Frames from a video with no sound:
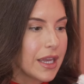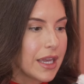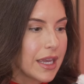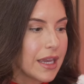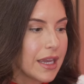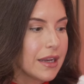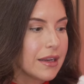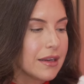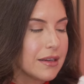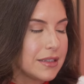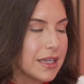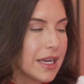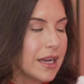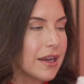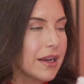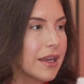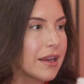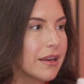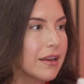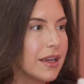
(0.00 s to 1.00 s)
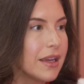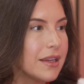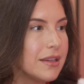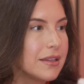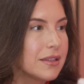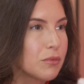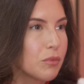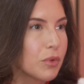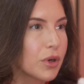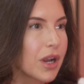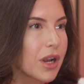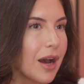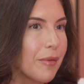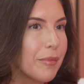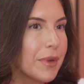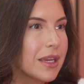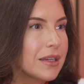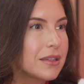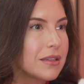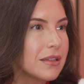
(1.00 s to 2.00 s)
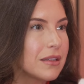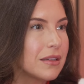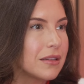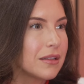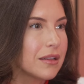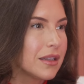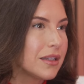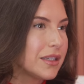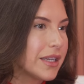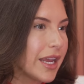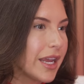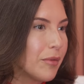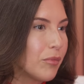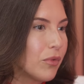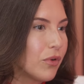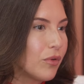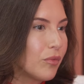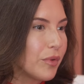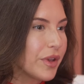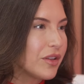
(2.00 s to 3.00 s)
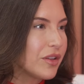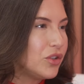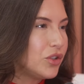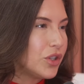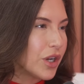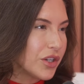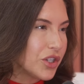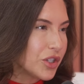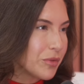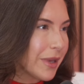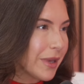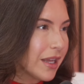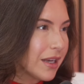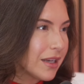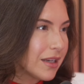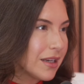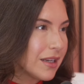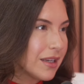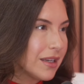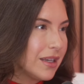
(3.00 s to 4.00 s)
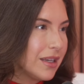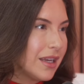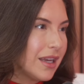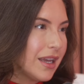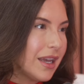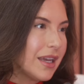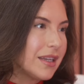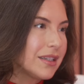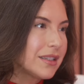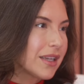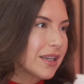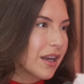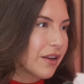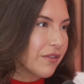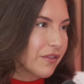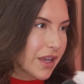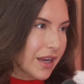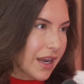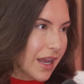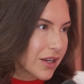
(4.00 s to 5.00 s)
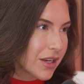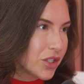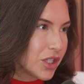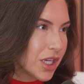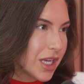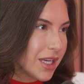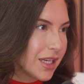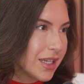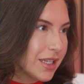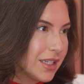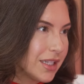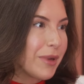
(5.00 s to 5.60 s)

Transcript: in dating is we're coming to the table with judgment instead of connection.